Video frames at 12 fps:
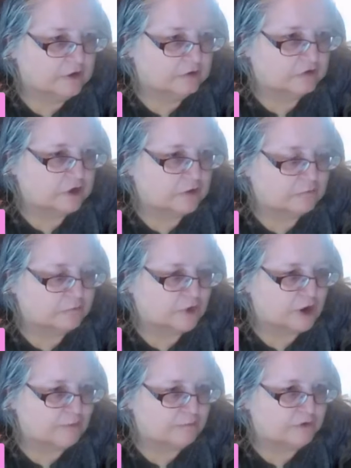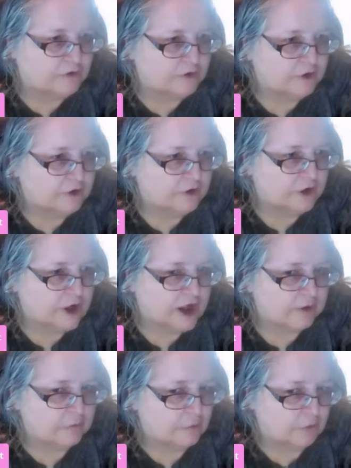stop, drop,
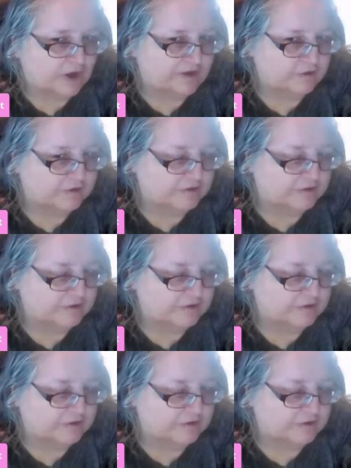and roll under